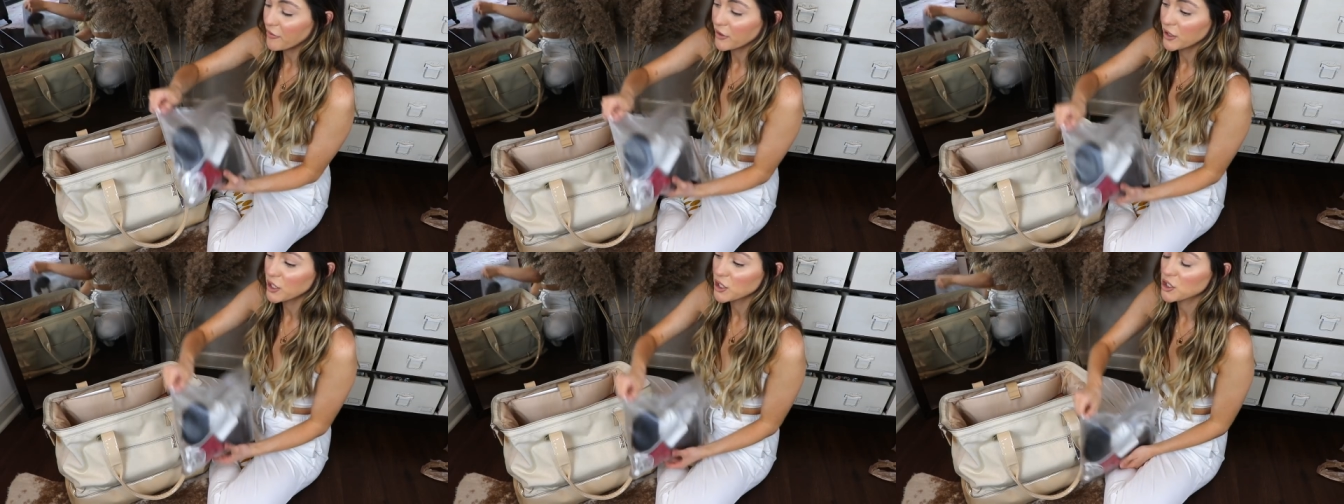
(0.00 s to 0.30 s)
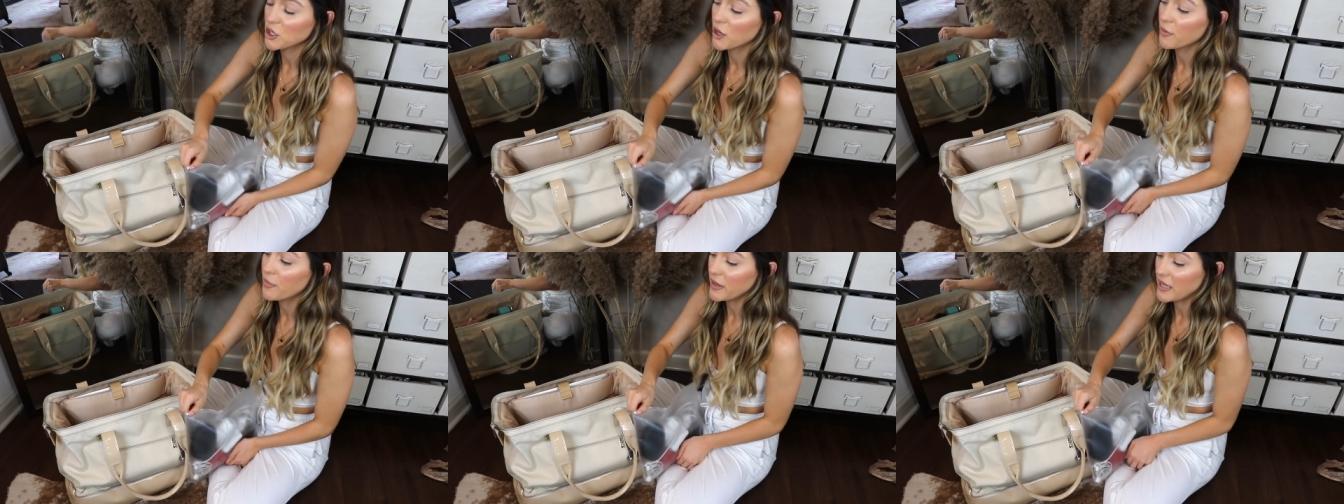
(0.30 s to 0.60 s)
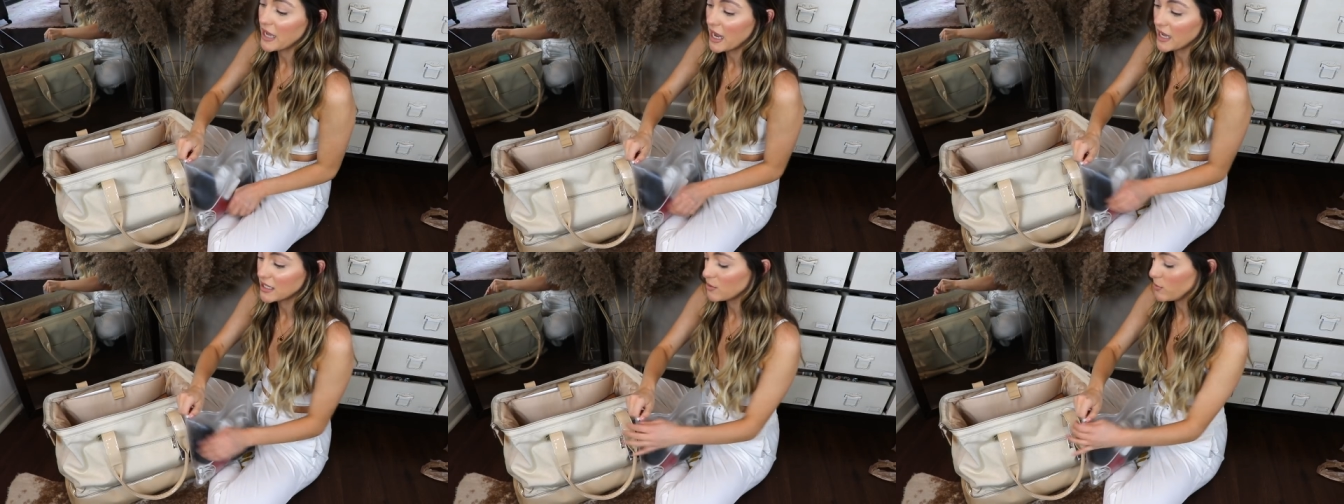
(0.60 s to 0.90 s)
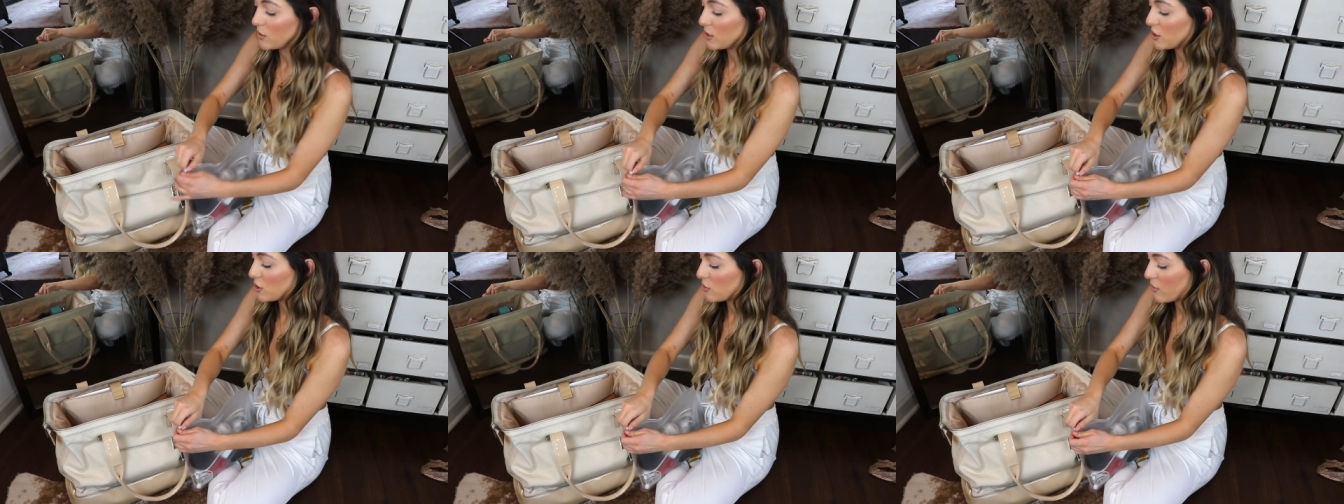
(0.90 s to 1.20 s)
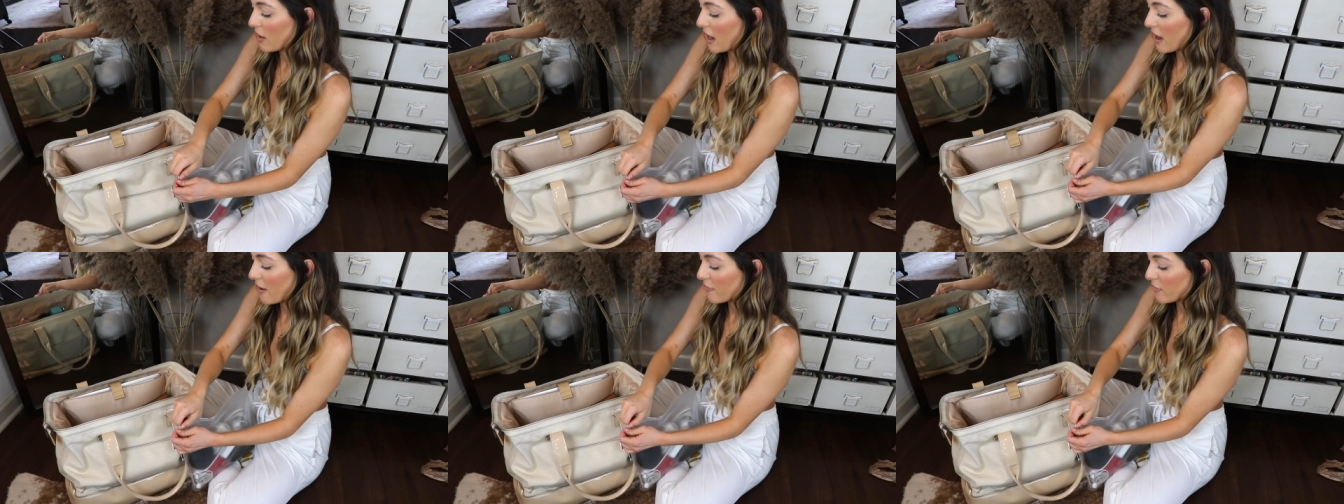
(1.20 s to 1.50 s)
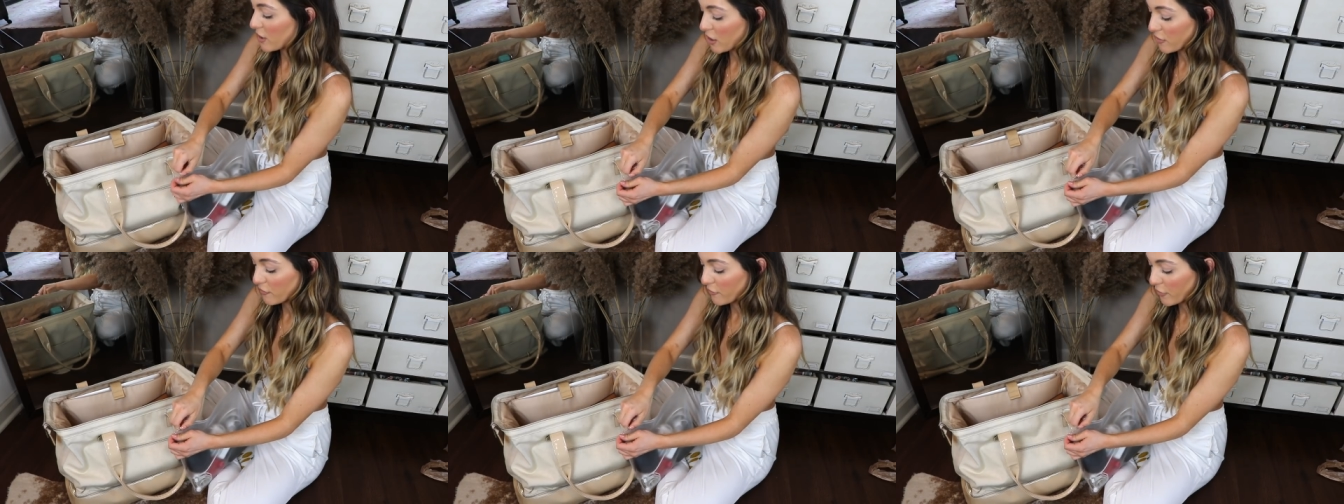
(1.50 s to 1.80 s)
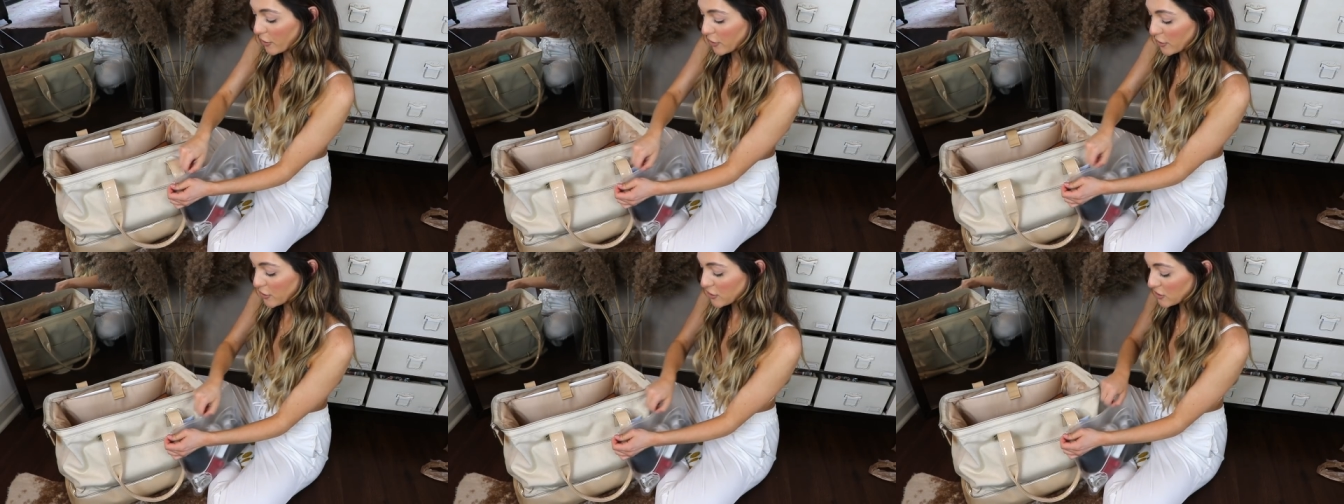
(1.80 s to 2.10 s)
For this trip, yes, we do have a
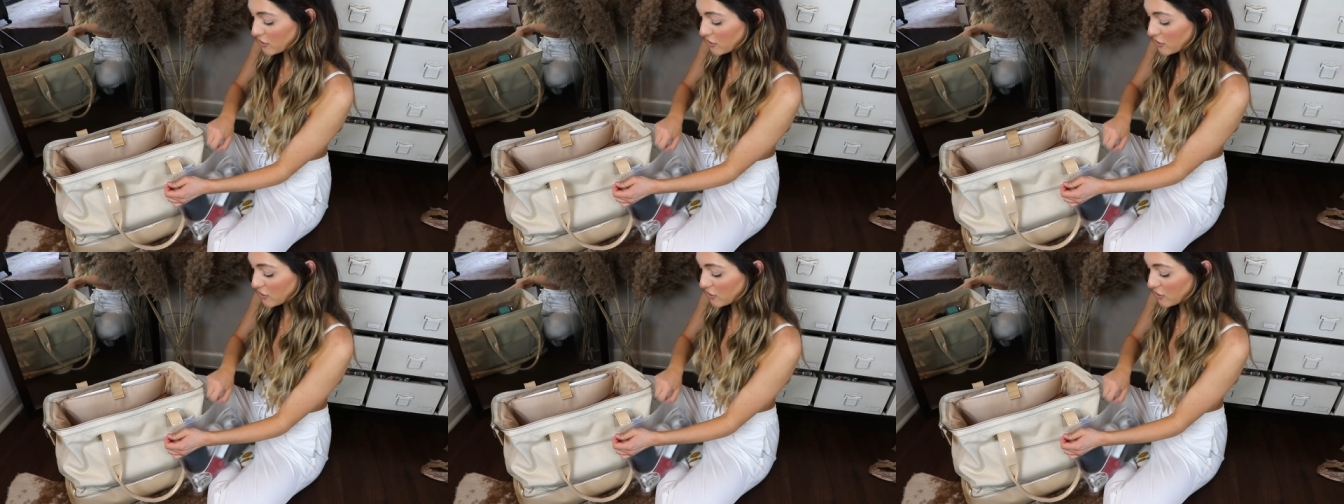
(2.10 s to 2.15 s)
converter,